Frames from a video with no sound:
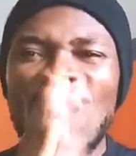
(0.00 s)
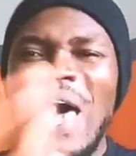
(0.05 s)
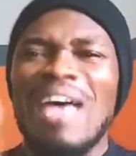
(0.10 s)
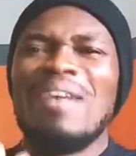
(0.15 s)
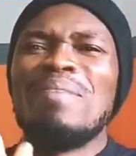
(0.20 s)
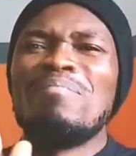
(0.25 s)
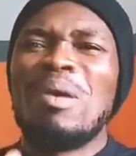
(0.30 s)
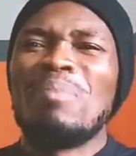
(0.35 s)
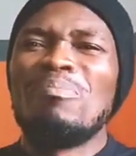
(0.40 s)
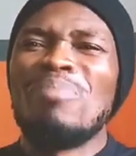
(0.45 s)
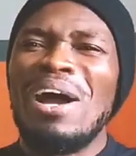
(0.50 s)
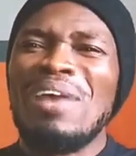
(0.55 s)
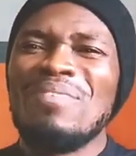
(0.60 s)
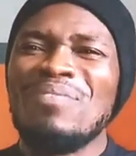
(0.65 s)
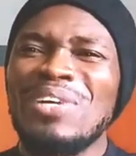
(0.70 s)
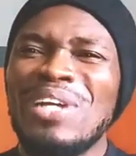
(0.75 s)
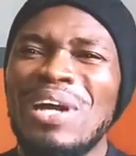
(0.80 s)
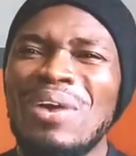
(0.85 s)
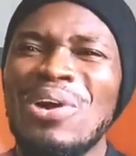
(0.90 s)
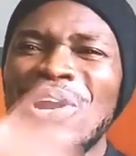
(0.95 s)
Bye
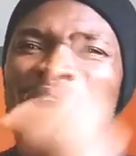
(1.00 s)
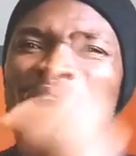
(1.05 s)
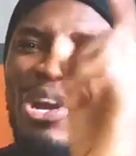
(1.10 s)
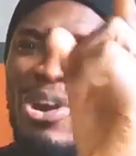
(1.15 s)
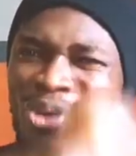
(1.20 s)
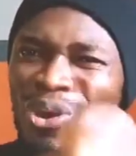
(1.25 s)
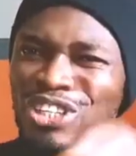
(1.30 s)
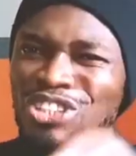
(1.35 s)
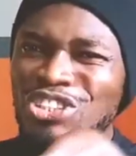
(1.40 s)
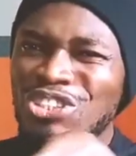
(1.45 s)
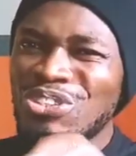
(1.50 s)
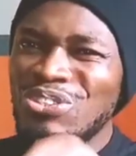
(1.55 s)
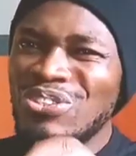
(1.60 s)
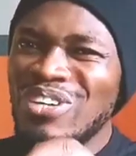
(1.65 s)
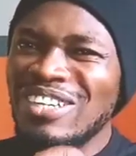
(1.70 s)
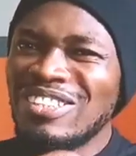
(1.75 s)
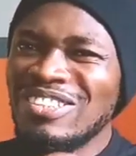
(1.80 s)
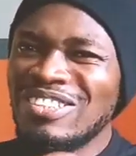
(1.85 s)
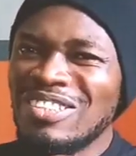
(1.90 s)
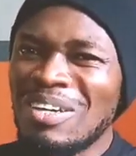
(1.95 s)
bye for now. Caught
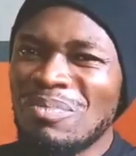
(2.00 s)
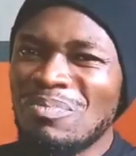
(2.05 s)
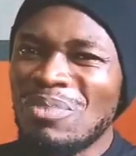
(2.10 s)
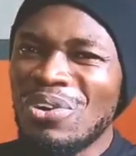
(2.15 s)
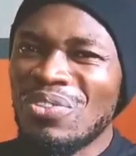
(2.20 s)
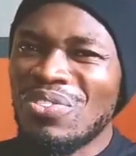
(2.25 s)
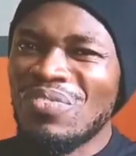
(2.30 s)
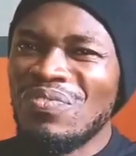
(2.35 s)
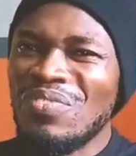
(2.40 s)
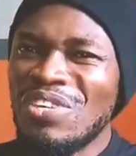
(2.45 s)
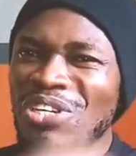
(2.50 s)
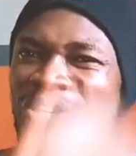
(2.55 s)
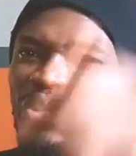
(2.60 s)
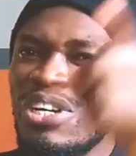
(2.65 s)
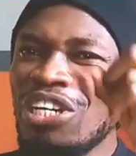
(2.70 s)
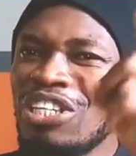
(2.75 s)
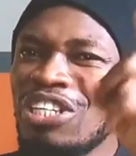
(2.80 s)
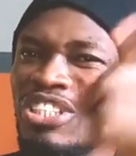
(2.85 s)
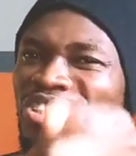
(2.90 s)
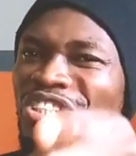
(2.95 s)
you on some other
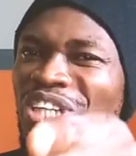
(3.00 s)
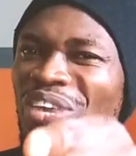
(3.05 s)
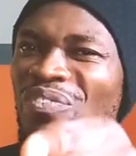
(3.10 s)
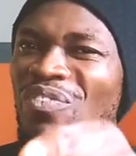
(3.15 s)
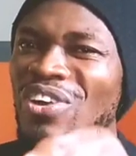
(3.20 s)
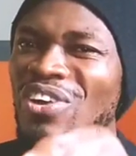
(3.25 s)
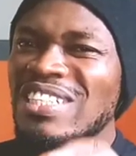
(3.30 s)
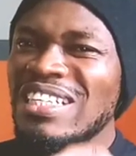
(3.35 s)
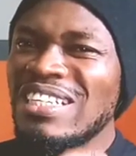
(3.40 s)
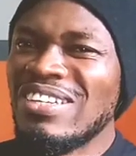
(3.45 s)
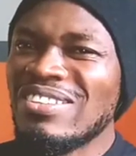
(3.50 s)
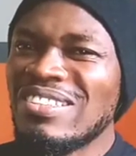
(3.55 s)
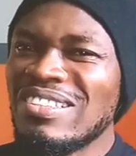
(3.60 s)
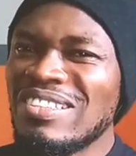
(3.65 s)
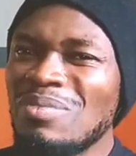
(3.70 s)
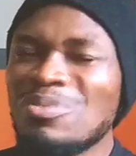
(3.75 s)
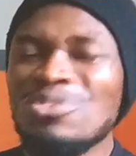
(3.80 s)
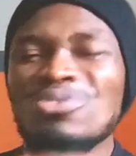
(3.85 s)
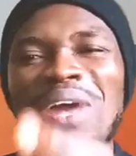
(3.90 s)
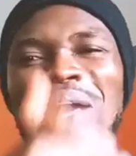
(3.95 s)
video. Do not forget to hit and
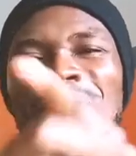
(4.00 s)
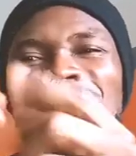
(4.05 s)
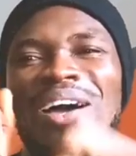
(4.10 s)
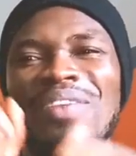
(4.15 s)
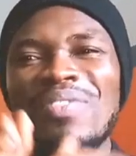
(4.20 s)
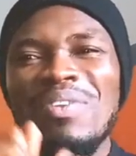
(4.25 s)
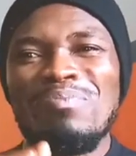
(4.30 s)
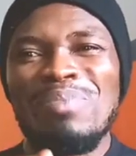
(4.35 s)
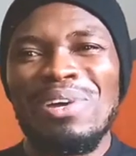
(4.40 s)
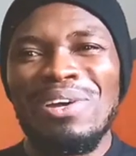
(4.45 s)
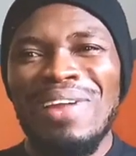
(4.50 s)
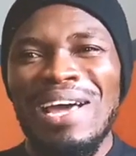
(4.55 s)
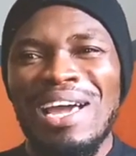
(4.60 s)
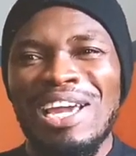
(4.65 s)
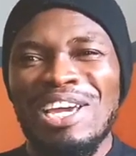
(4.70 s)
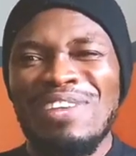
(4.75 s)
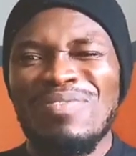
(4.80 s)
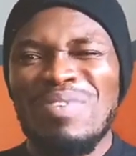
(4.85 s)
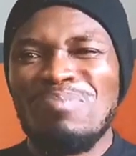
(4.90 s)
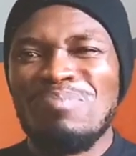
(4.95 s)
subscribe and the bell
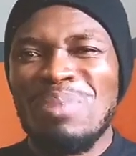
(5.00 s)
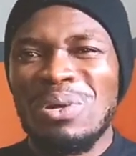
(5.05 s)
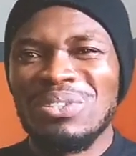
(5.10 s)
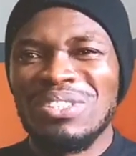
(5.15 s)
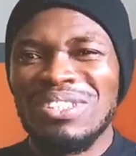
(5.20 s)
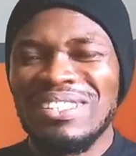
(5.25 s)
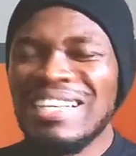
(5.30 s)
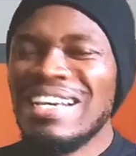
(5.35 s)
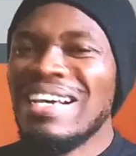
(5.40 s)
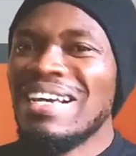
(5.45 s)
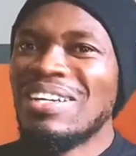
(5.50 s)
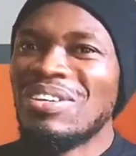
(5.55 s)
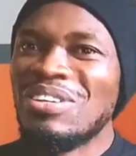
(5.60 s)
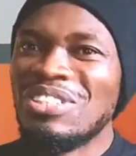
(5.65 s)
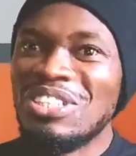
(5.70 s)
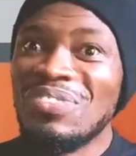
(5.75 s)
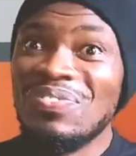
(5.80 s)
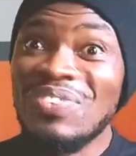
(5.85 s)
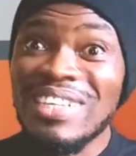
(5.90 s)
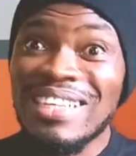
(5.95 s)
icon for
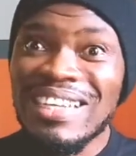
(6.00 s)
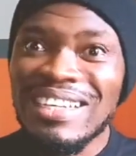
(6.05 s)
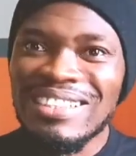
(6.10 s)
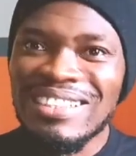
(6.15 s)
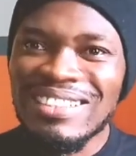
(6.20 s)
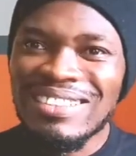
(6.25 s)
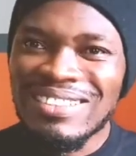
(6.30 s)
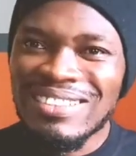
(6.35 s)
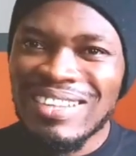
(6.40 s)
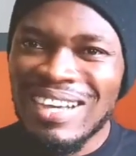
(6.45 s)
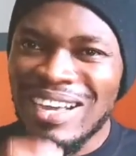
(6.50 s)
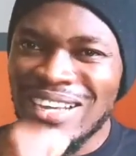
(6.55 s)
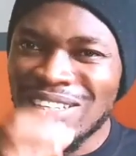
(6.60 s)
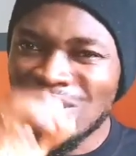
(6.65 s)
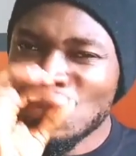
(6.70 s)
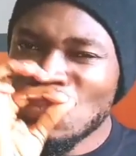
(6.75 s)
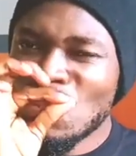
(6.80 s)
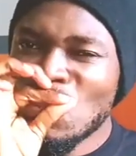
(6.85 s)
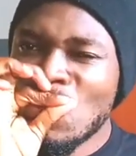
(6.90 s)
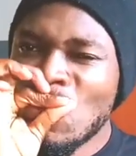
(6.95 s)
notifications,
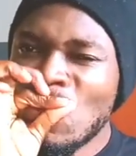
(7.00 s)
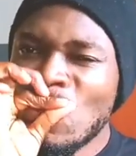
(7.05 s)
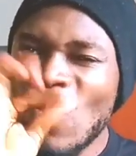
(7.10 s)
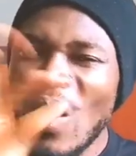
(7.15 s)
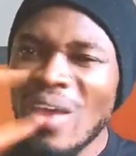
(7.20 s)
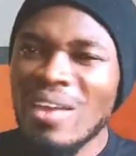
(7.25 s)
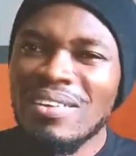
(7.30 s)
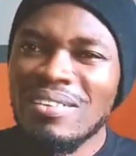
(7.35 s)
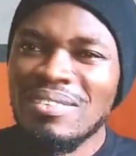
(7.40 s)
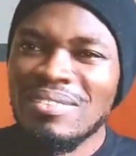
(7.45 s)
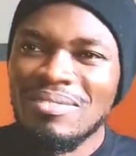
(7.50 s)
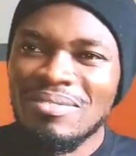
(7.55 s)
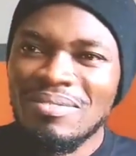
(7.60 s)
guys. Mwah.